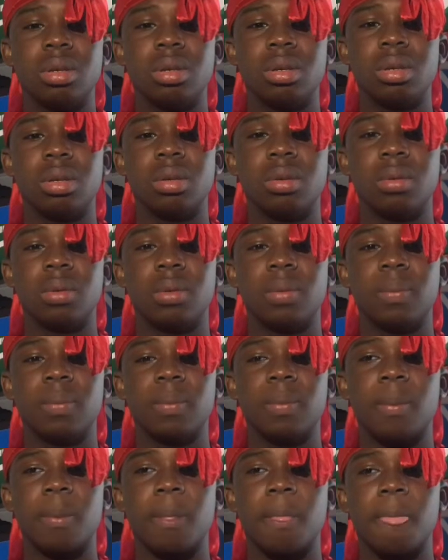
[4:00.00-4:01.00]

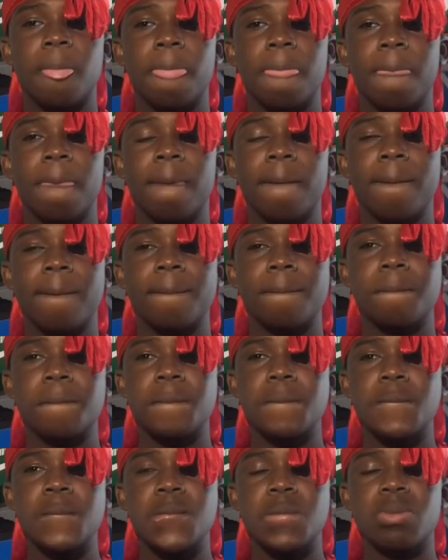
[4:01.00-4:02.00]

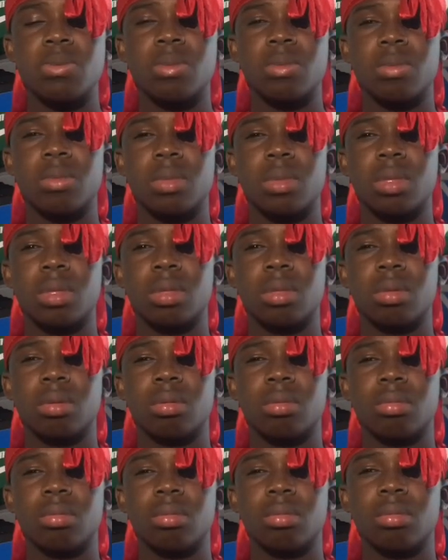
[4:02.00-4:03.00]

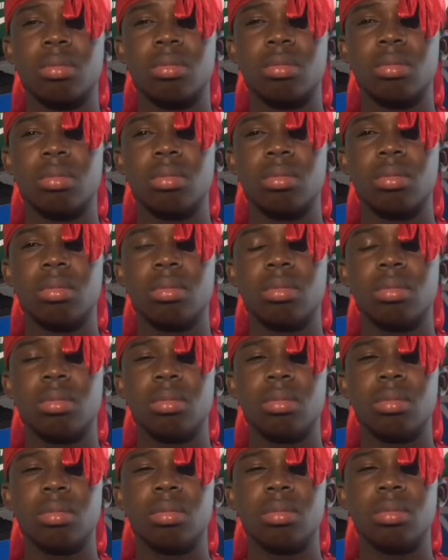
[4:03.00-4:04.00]

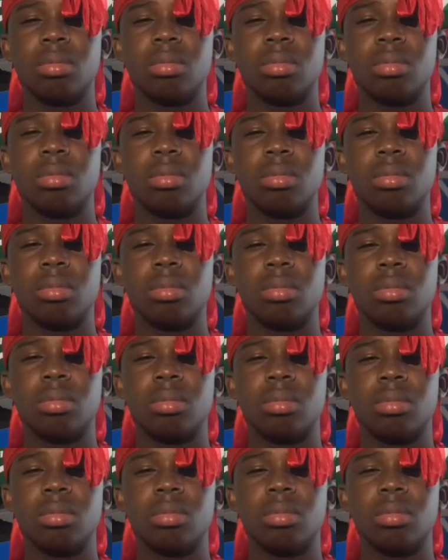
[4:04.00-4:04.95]
(no one is talking)